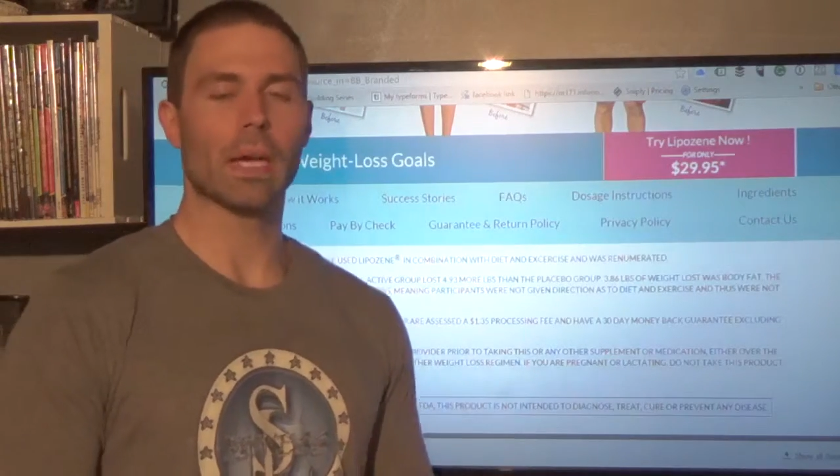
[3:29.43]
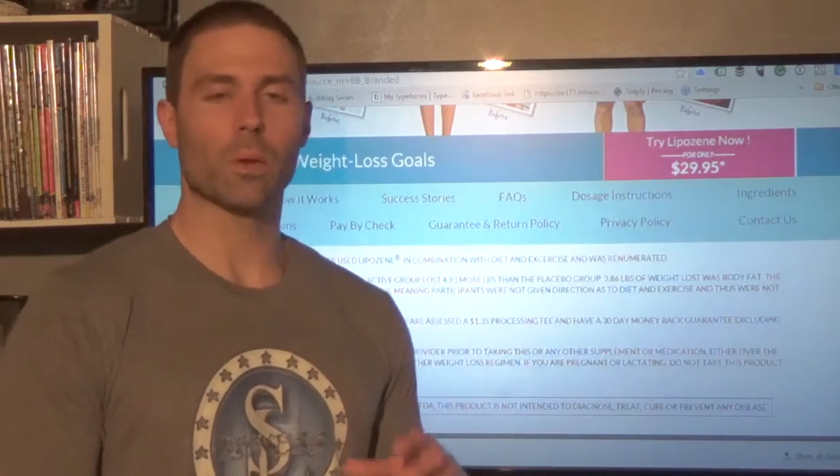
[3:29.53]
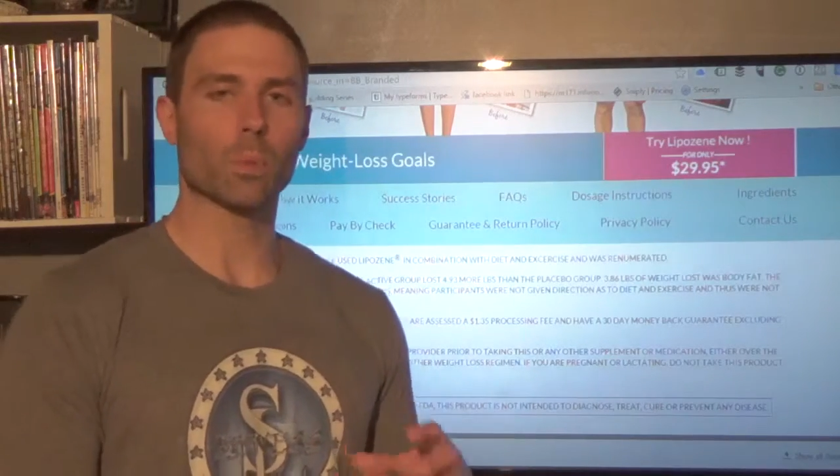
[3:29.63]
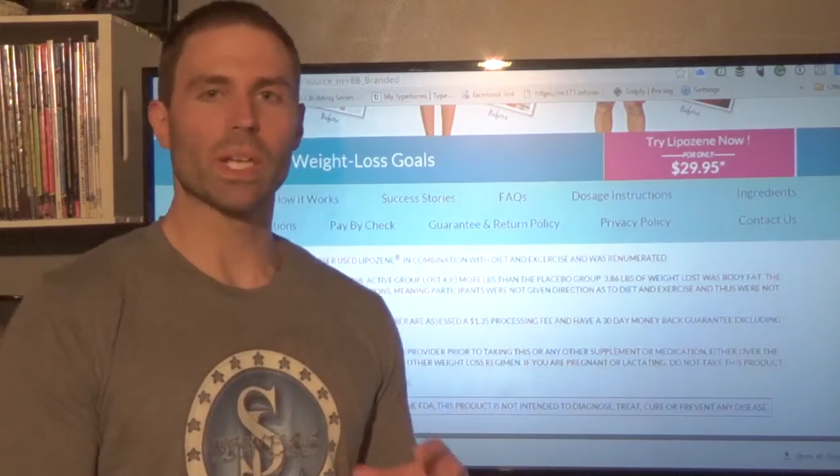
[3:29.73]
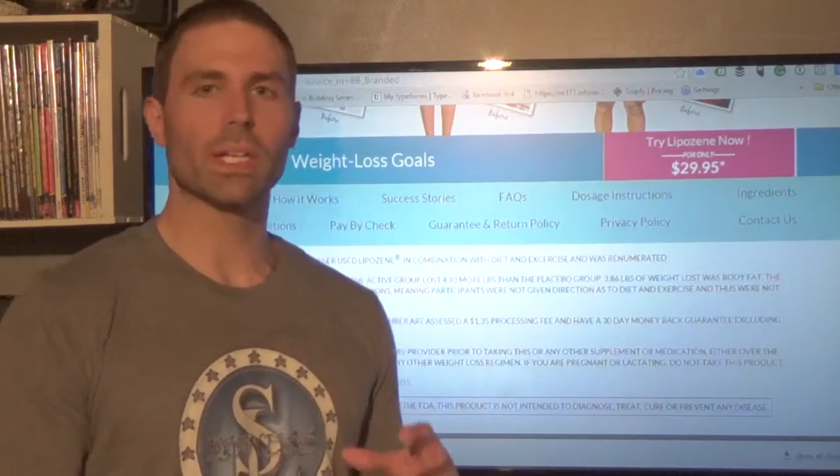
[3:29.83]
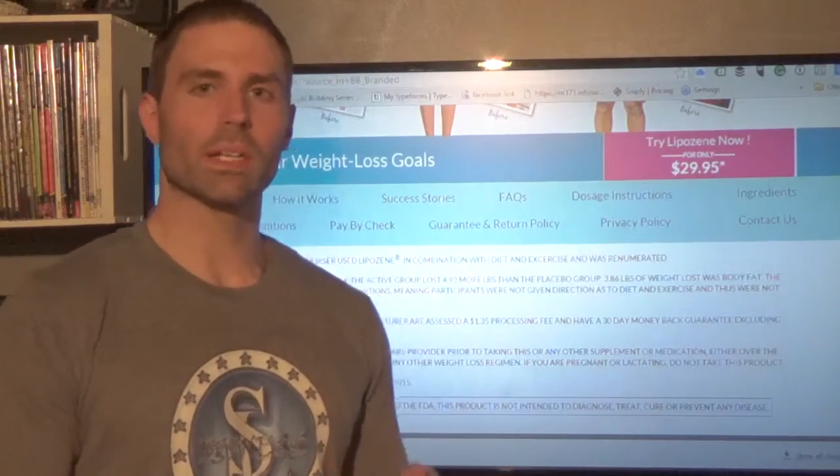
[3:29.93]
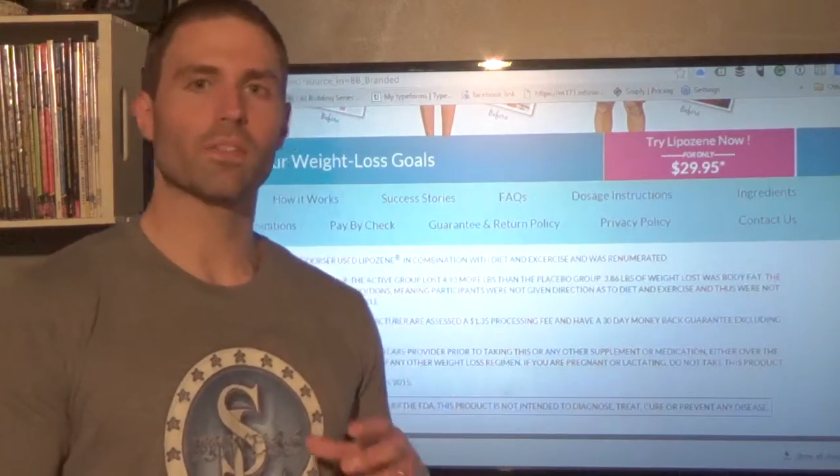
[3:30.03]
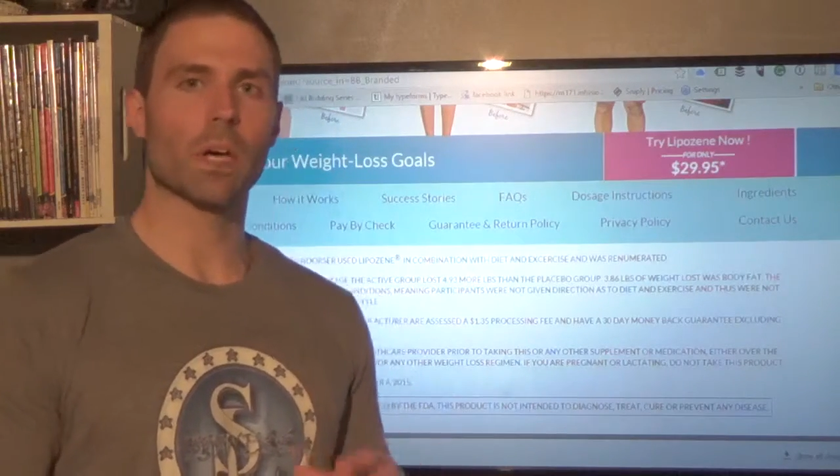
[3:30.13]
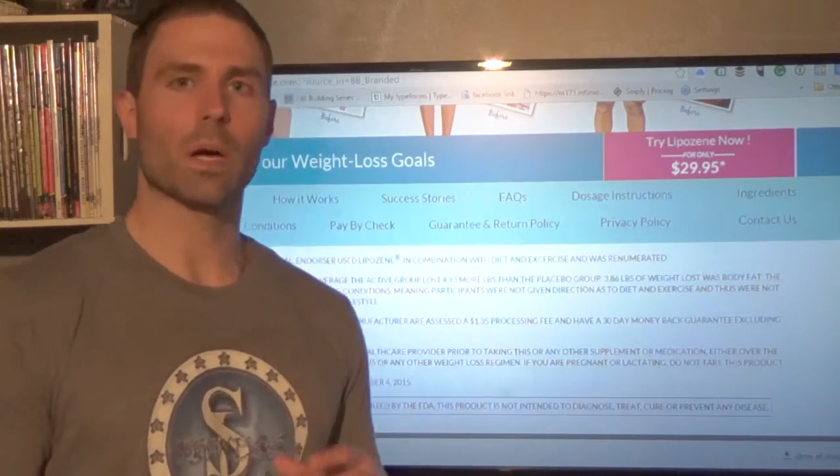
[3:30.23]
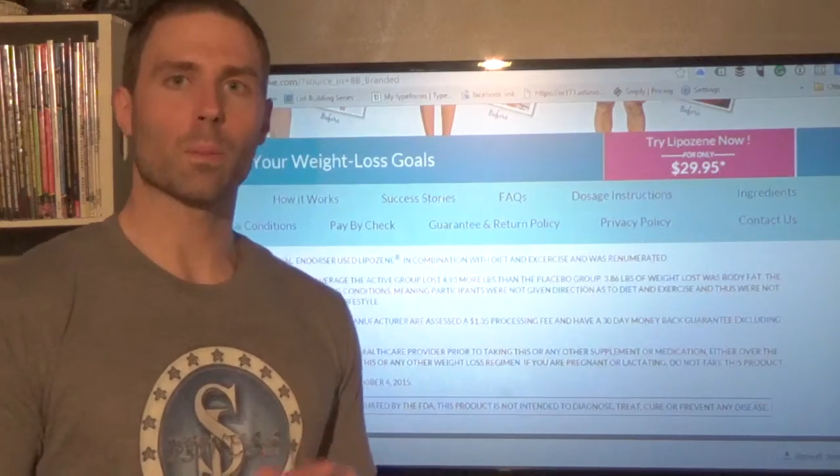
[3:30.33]
and reading the
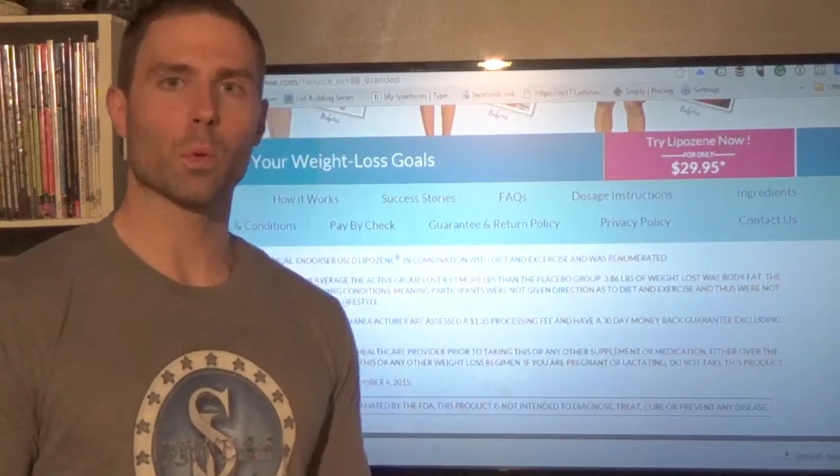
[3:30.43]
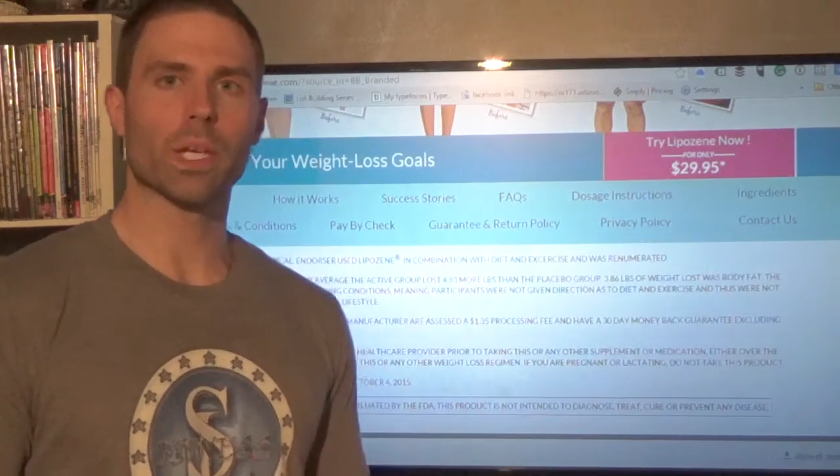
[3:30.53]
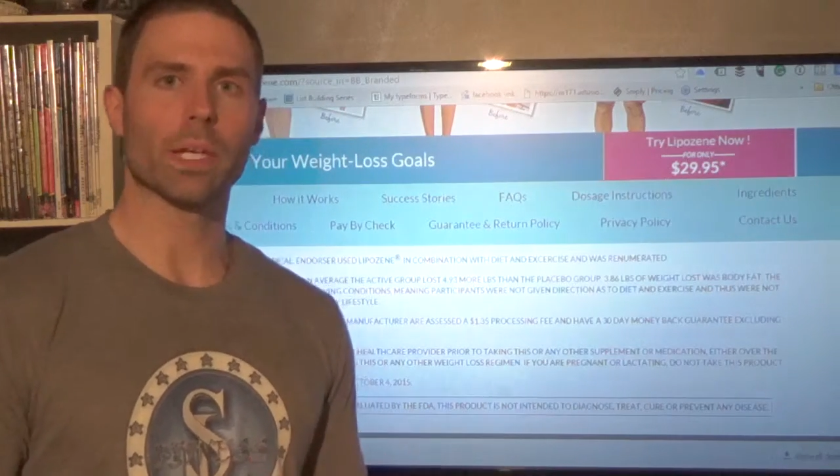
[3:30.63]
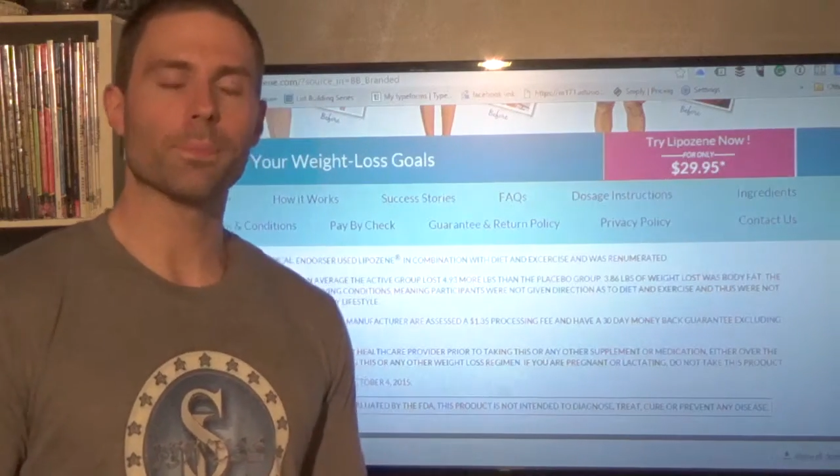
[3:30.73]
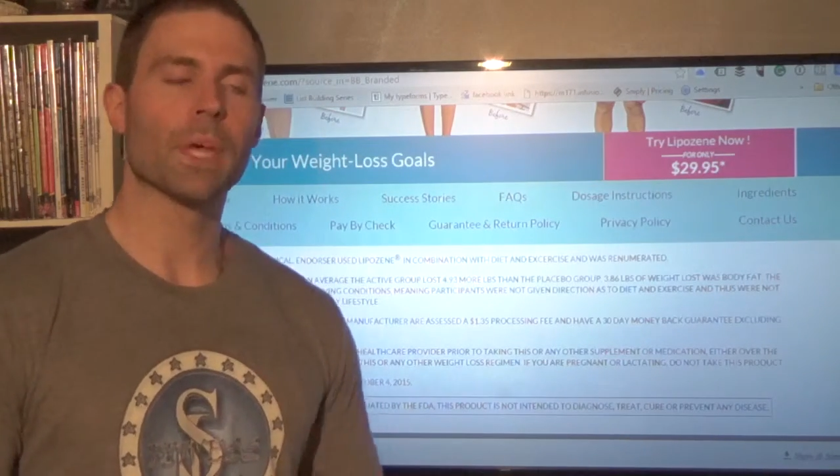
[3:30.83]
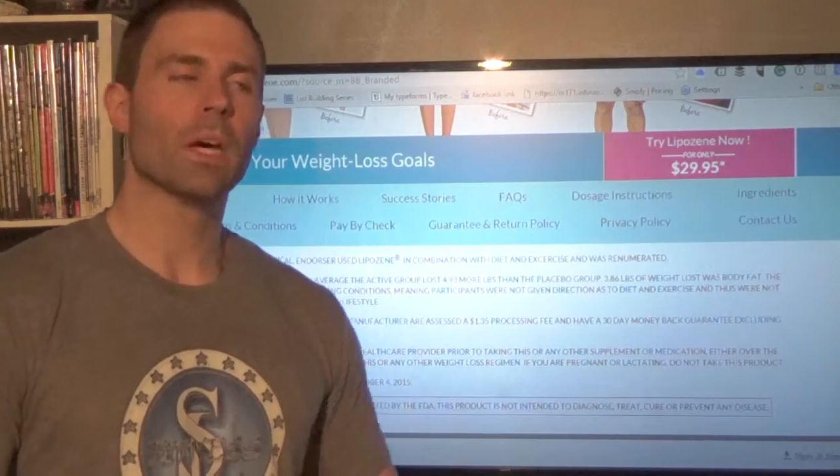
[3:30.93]
fine print.